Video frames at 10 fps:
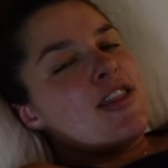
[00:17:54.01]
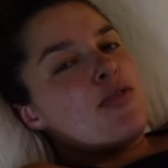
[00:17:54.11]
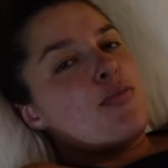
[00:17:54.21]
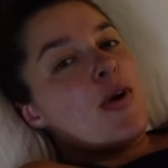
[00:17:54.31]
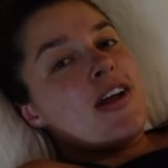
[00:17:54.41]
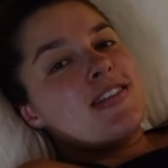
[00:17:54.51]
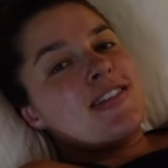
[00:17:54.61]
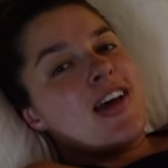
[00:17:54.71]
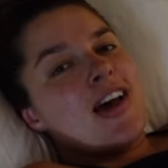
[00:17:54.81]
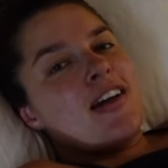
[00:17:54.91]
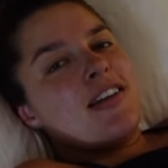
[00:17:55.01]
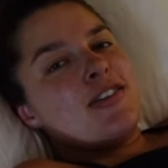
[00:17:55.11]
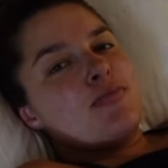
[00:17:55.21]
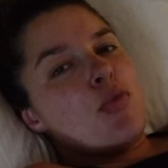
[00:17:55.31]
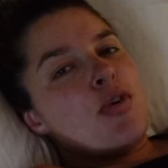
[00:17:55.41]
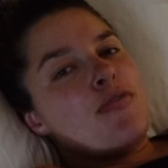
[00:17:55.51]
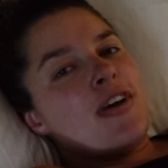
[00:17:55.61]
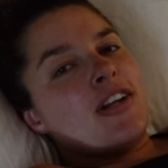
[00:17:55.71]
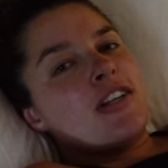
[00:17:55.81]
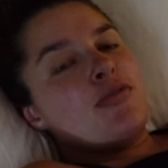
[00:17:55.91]
the right side is more
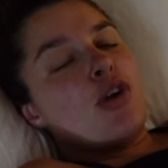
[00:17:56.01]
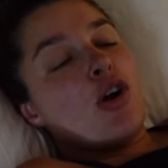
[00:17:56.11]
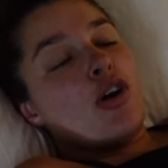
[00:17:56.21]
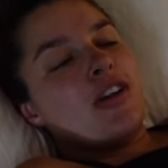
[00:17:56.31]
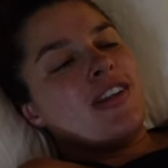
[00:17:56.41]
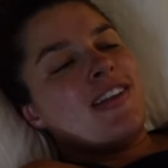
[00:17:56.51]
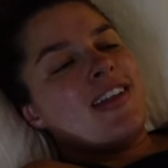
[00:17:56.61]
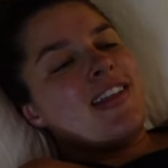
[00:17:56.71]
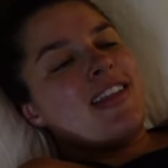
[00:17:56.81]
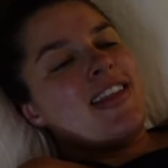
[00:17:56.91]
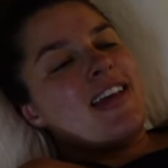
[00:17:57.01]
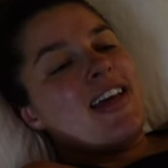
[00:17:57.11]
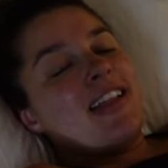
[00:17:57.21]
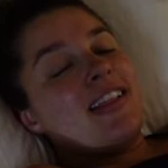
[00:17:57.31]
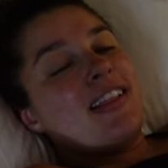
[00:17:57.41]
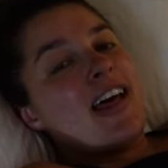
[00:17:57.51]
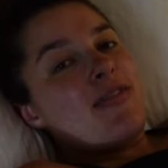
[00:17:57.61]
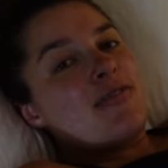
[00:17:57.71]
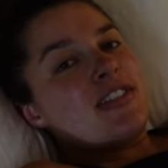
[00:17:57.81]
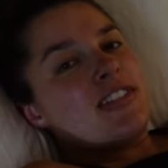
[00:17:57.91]
effective currently than the
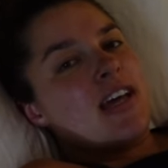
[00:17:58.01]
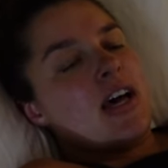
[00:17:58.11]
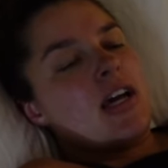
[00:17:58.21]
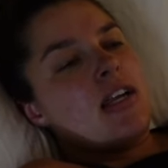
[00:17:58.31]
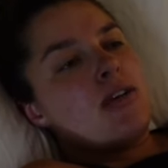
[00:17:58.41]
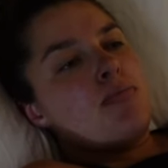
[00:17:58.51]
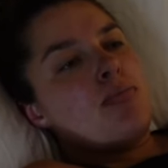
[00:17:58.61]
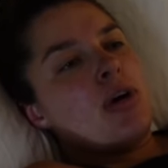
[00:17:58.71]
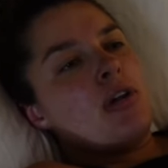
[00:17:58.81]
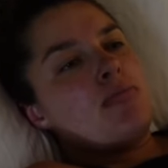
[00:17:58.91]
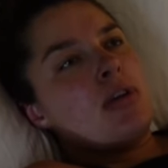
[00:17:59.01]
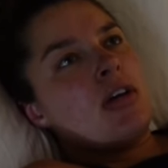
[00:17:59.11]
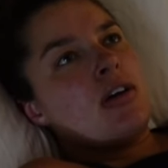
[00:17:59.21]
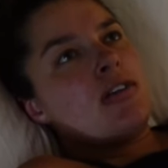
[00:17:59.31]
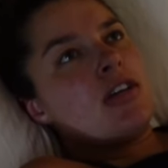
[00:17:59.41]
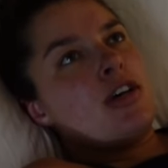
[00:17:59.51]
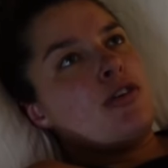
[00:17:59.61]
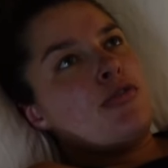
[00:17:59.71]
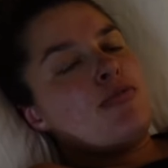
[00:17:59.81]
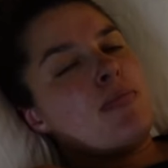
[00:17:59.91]
left side, but because
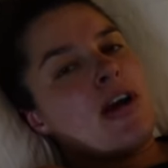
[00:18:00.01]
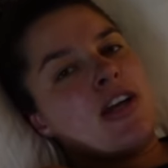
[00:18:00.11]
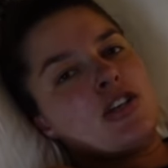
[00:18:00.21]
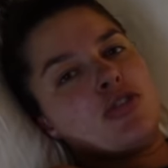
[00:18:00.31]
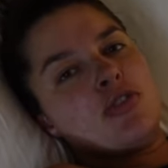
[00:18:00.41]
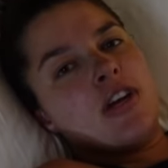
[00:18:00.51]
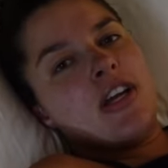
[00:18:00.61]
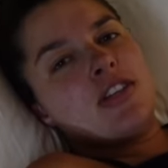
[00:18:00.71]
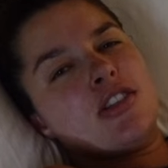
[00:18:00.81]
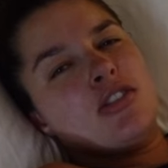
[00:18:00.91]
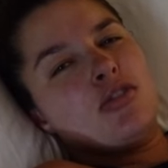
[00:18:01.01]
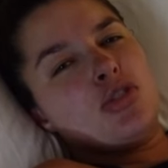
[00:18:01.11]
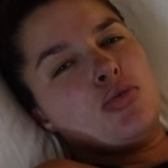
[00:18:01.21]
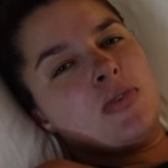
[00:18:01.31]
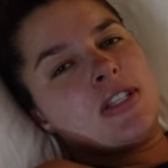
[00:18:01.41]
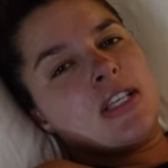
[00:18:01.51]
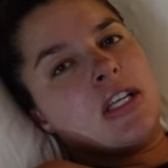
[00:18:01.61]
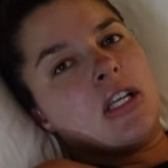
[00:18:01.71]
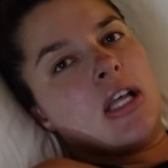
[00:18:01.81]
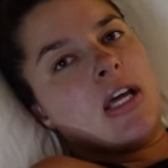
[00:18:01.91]
of my history, a little too risky
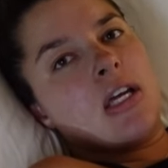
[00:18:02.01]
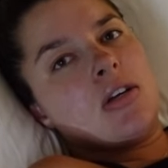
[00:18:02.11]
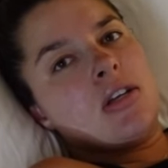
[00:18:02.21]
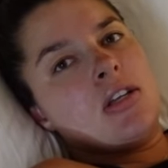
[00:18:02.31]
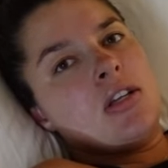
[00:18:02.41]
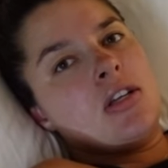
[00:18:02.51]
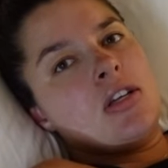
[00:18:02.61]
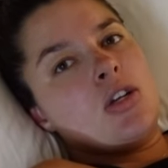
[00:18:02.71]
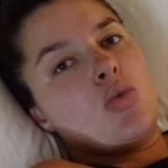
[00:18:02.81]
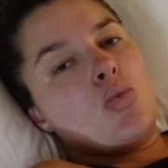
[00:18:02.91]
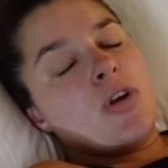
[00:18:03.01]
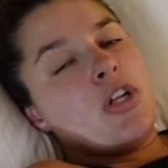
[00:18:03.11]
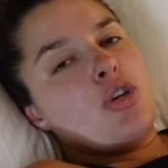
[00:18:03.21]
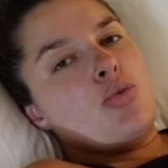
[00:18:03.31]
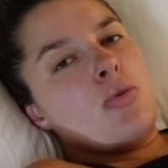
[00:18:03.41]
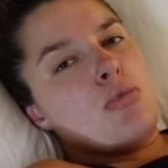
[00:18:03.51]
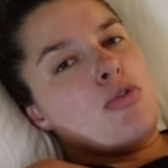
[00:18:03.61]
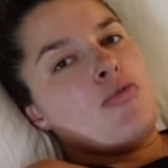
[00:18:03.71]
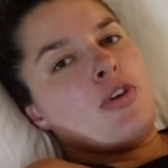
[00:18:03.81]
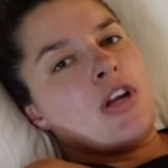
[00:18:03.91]
to like redo or
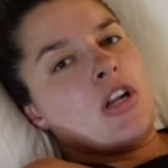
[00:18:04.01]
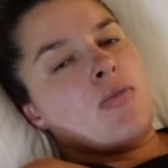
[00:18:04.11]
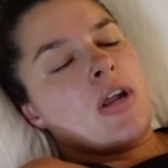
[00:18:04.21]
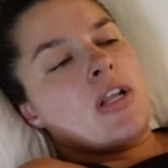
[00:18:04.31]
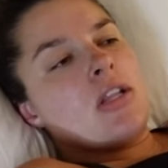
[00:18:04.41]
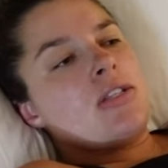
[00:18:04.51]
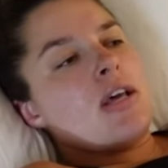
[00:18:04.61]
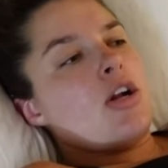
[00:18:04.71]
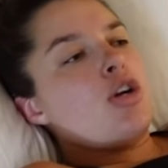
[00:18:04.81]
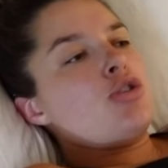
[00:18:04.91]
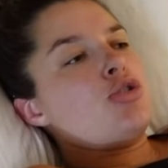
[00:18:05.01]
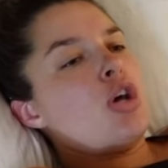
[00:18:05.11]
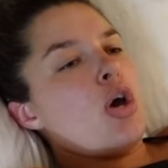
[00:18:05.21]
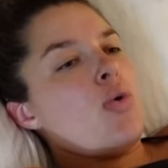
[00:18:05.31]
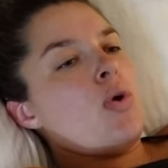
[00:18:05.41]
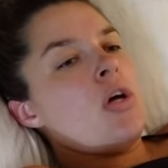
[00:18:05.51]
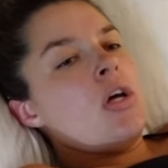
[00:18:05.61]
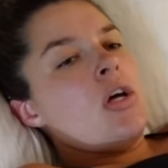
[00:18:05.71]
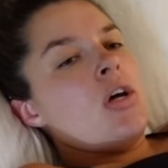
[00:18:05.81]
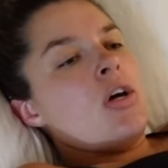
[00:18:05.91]
move or get it right in the center. So
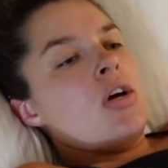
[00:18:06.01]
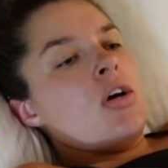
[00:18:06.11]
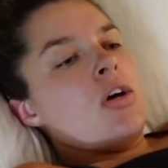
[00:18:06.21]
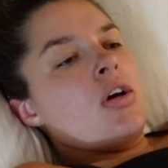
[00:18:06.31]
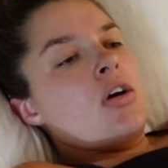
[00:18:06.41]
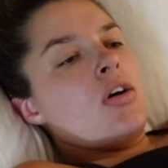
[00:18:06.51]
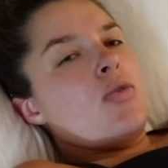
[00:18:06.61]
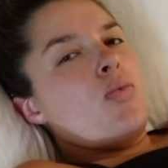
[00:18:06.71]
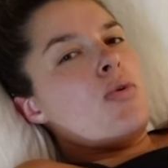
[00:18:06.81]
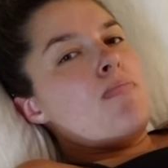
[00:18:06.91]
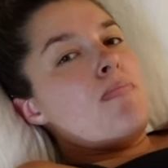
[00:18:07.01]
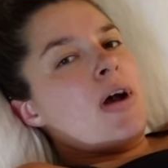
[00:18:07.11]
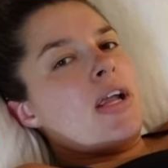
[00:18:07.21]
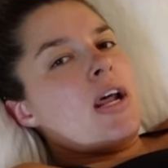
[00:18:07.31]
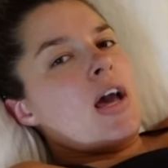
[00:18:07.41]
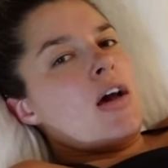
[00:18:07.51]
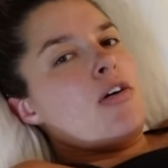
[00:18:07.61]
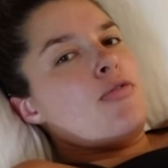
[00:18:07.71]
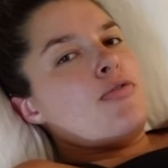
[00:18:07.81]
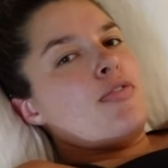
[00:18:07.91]
we might
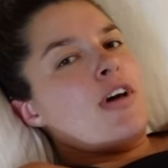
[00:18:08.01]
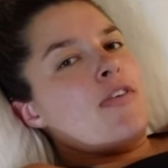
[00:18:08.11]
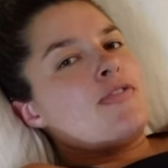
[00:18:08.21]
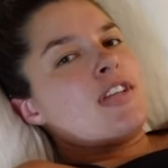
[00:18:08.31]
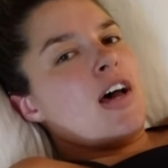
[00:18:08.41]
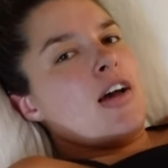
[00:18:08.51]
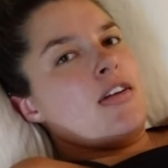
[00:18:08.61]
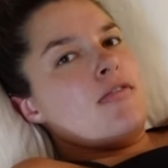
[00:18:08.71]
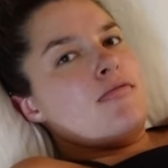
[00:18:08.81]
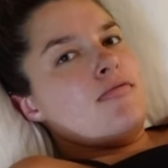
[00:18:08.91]
have left side